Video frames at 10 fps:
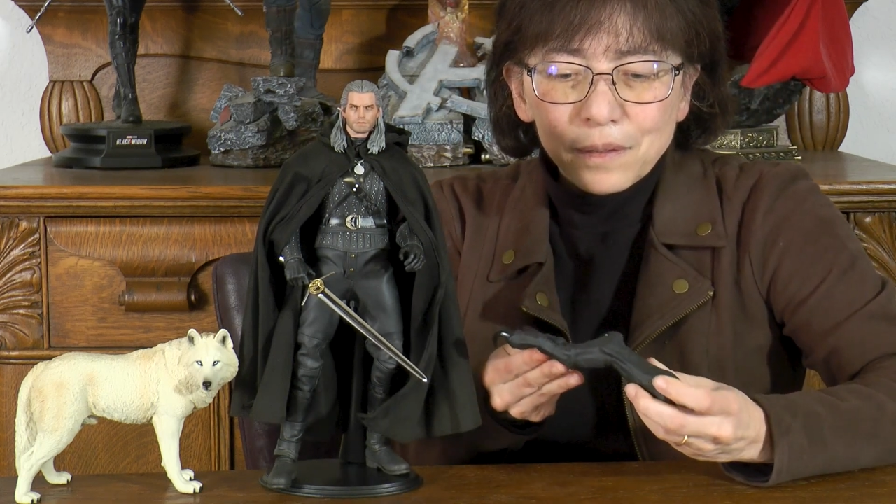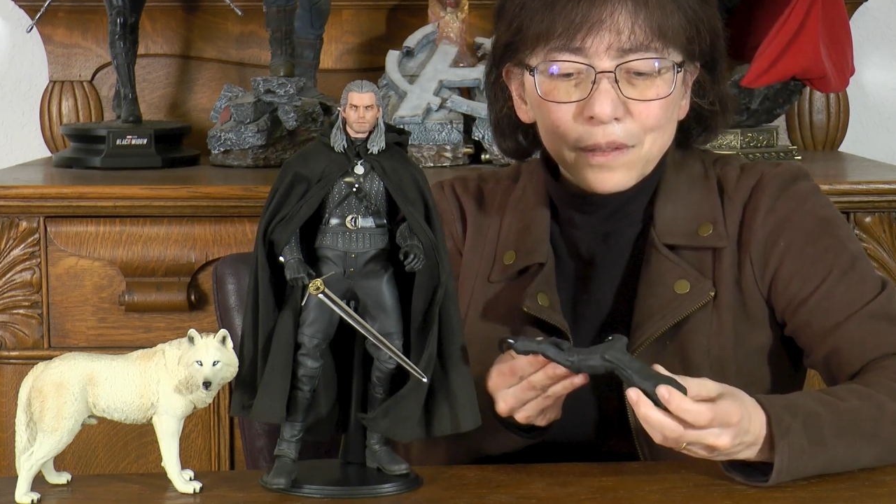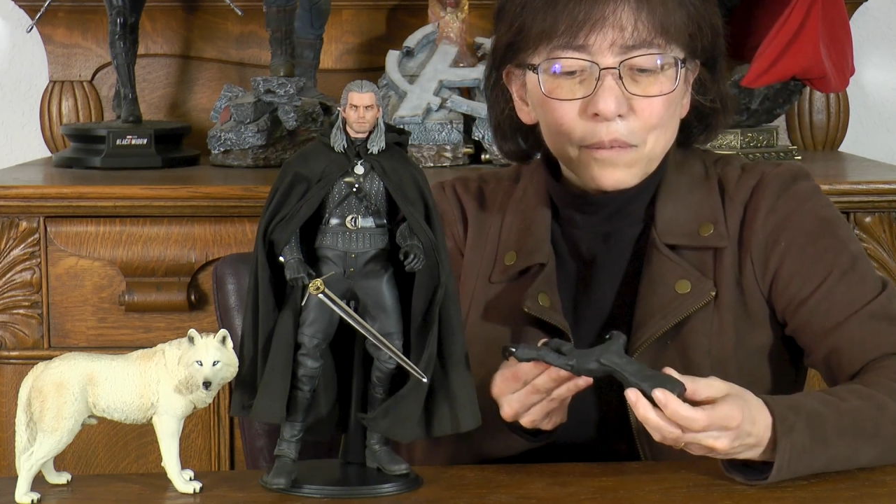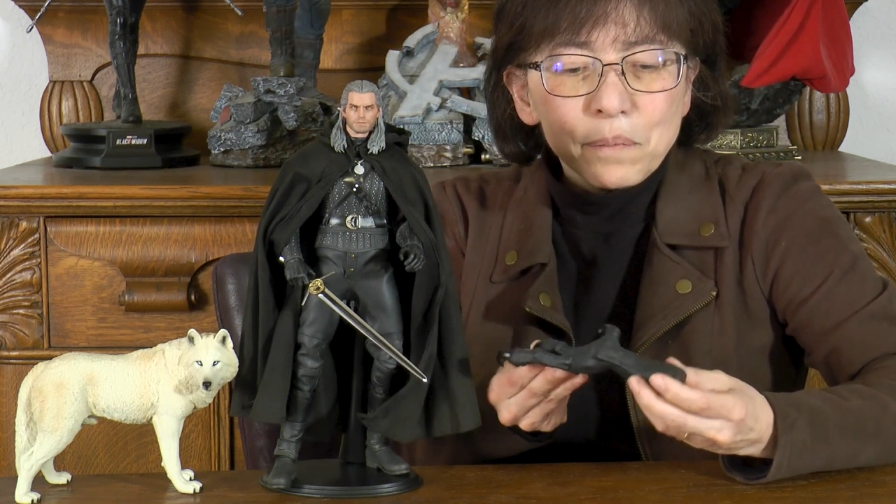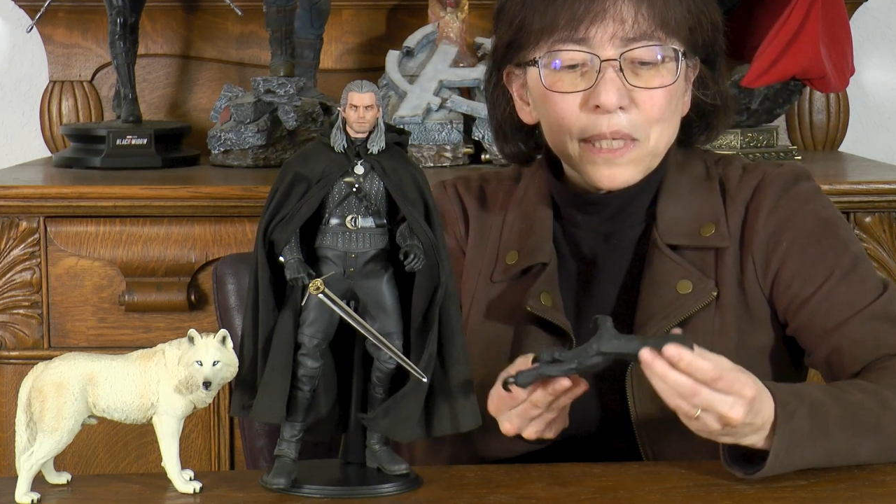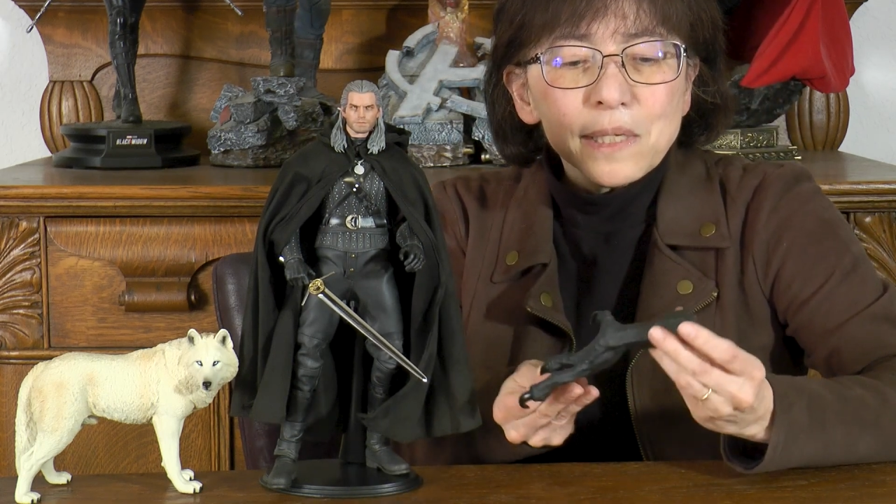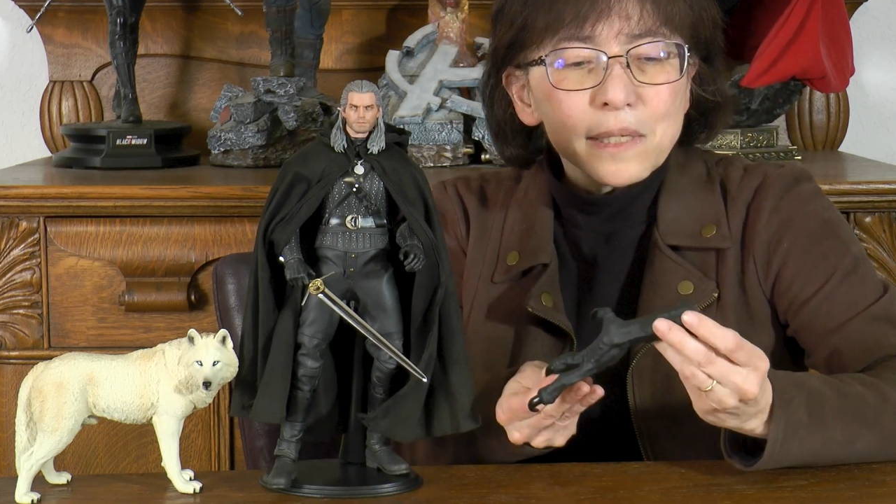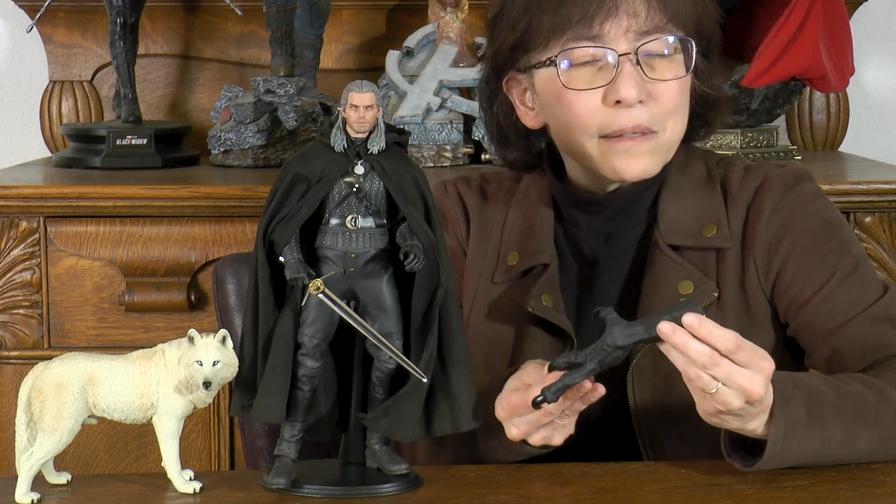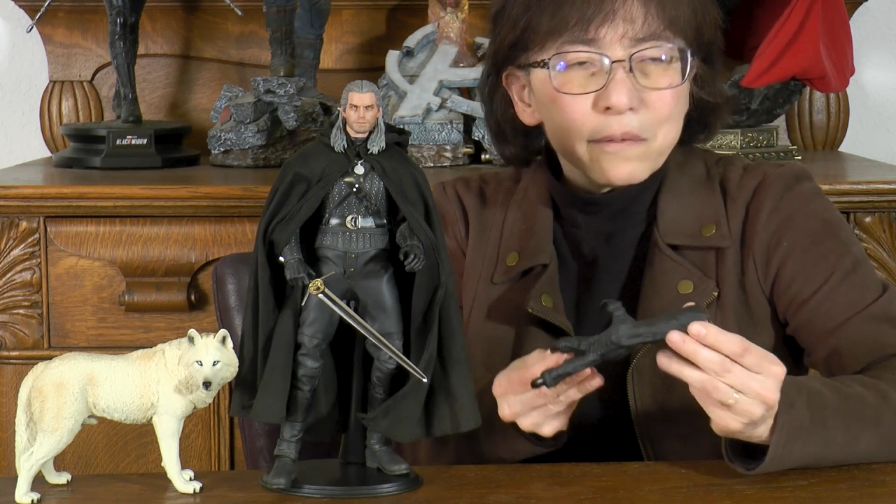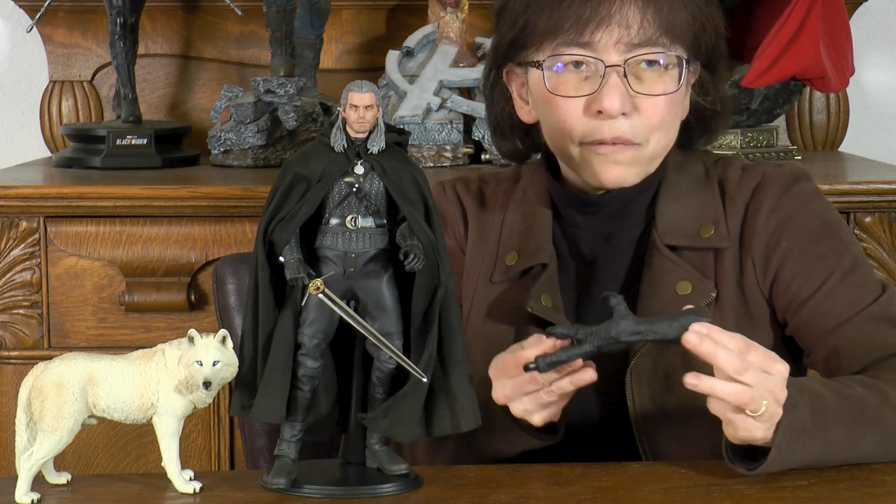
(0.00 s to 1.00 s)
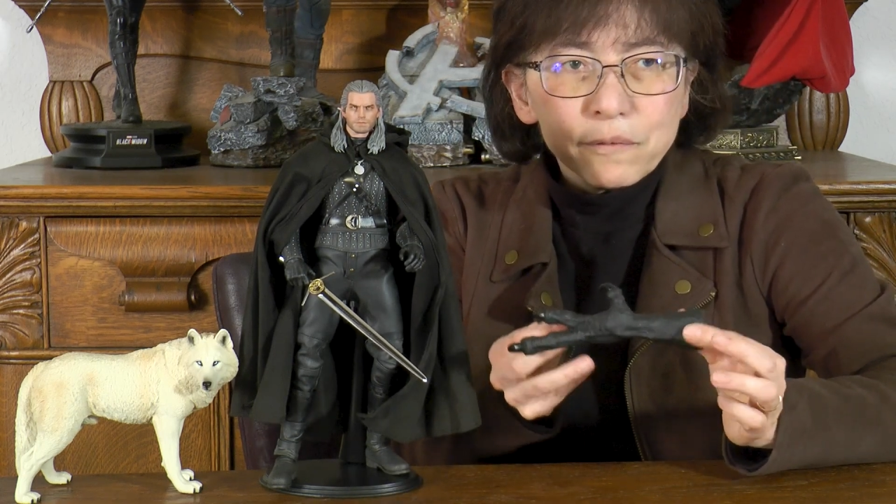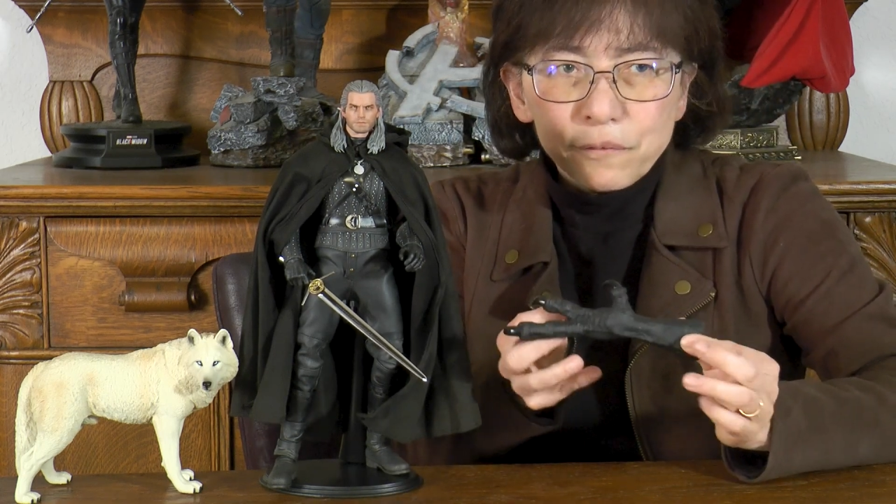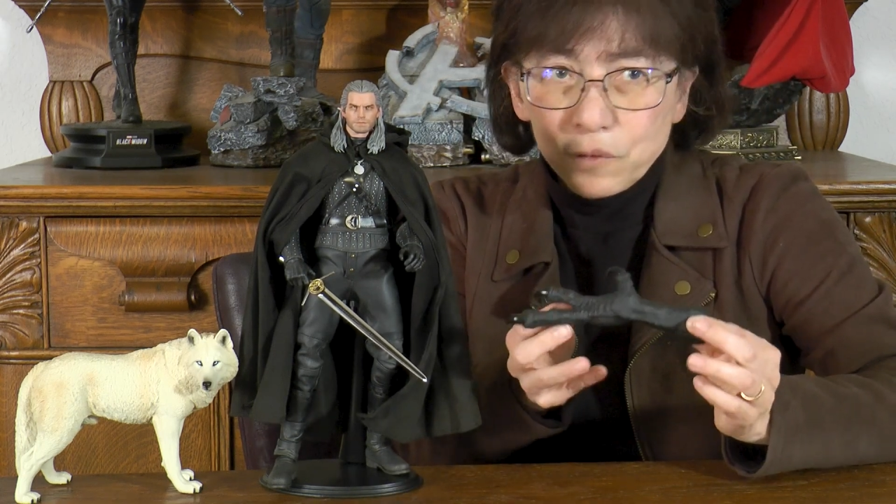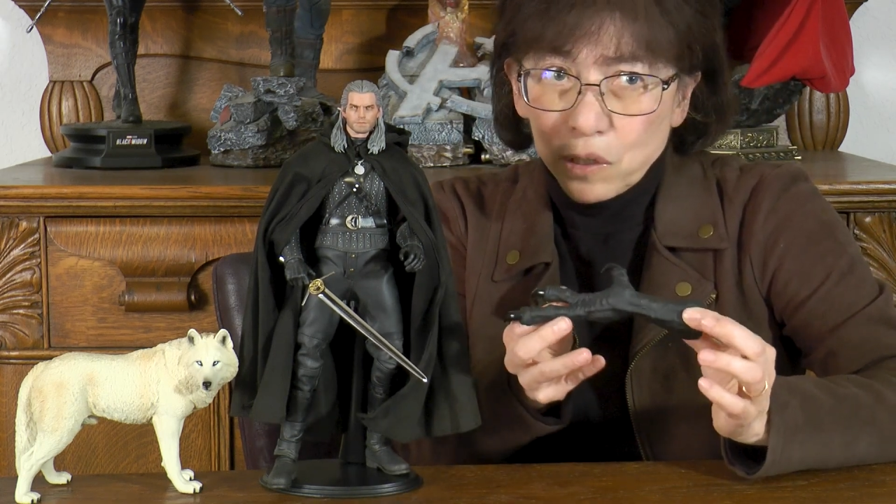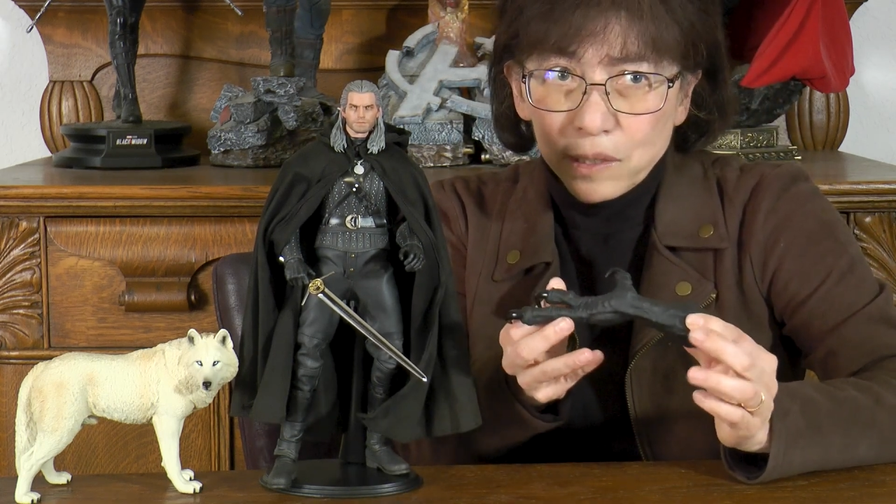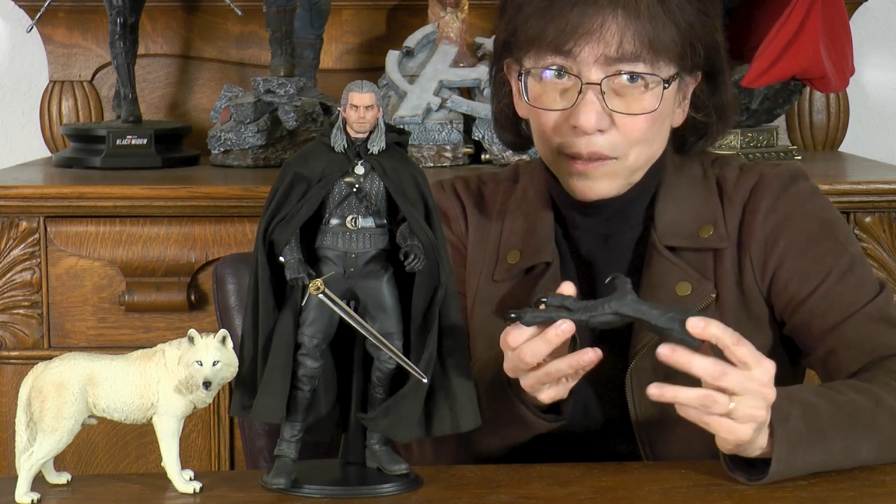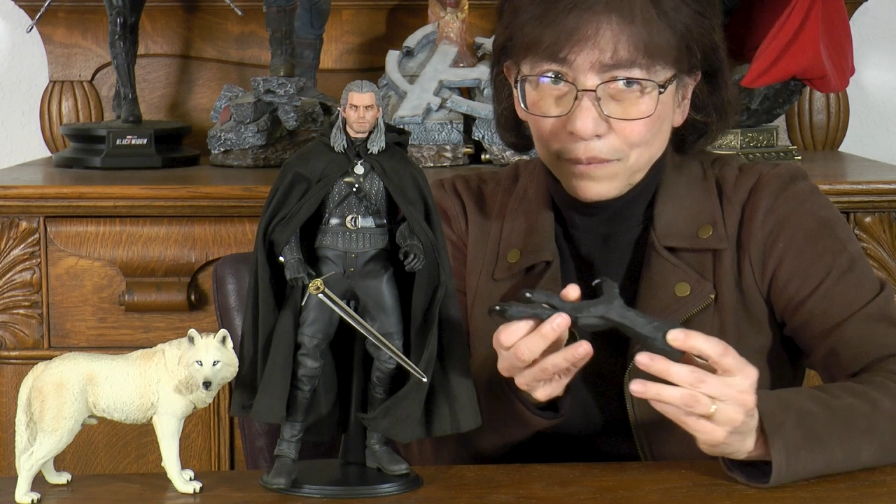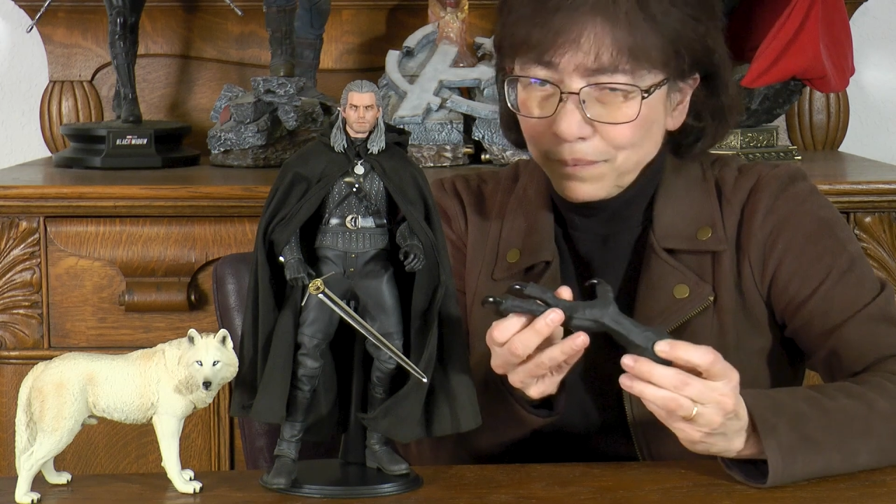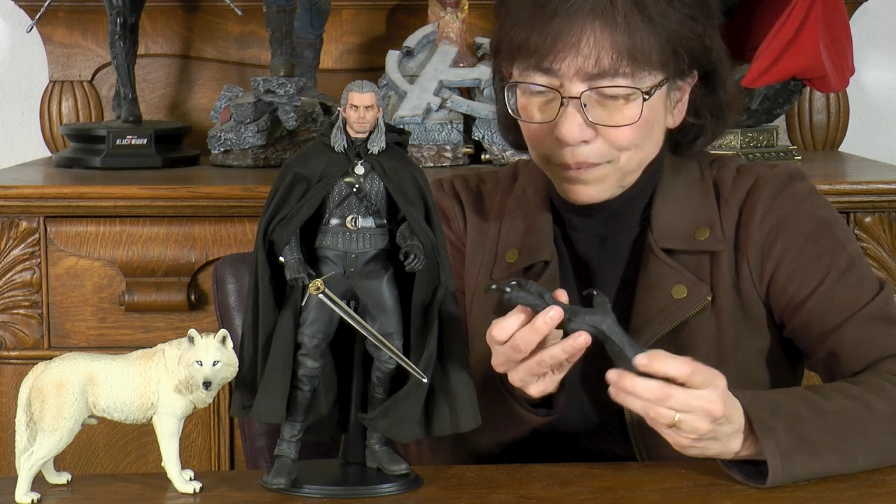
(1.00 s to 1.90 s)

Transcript: the beast's foot,